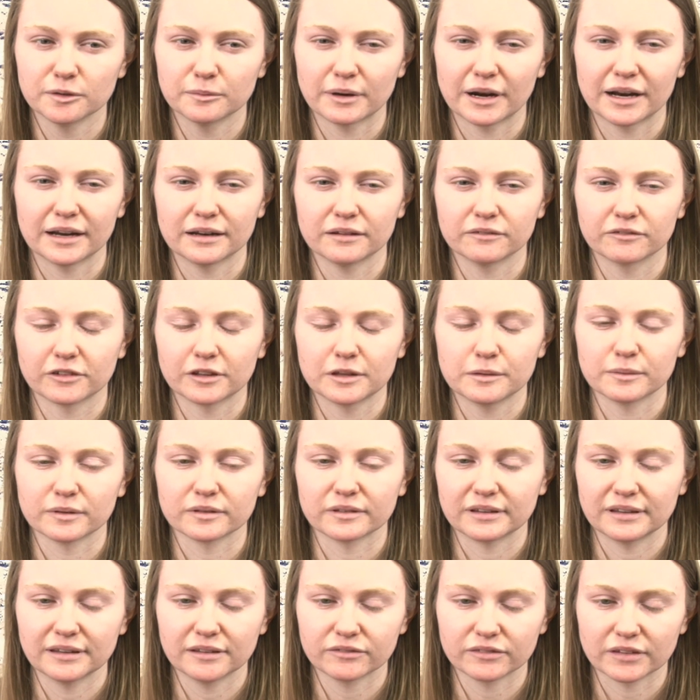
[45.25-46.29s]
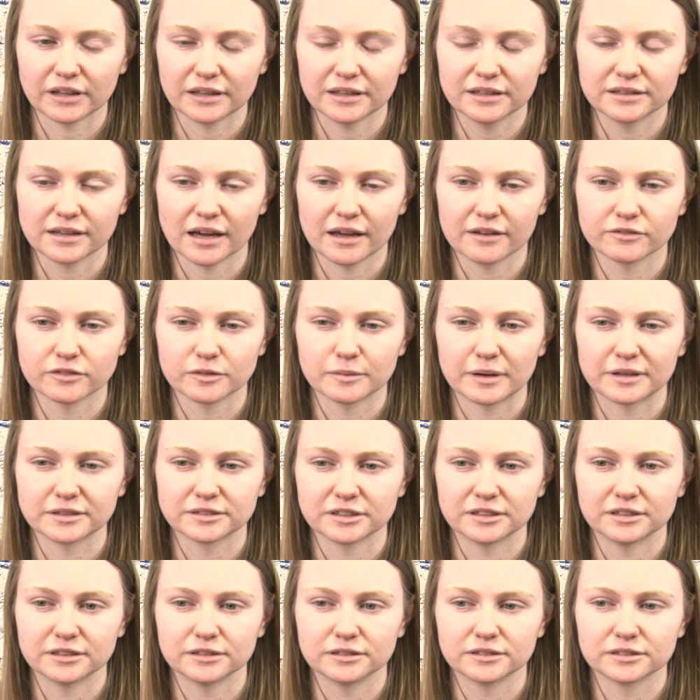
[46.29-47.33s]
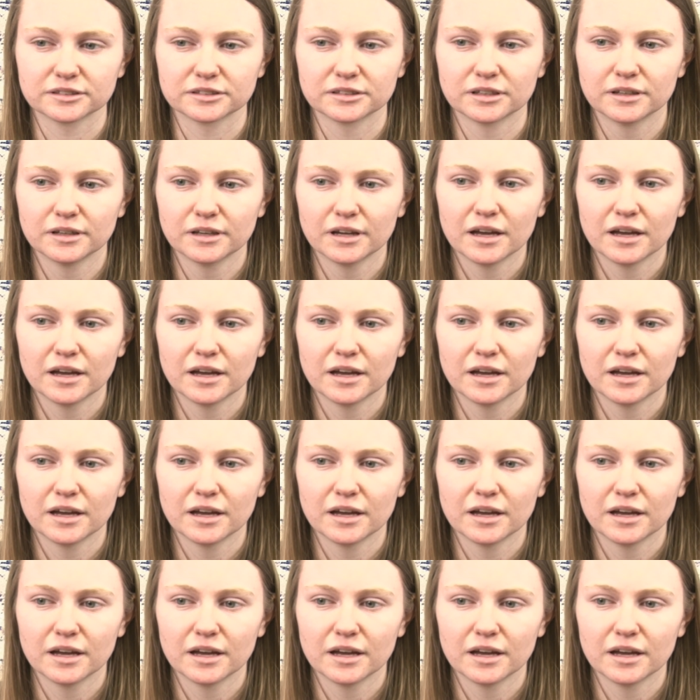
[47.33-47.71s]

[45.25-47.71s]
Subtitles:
but I didn't really believe that he died for my sins.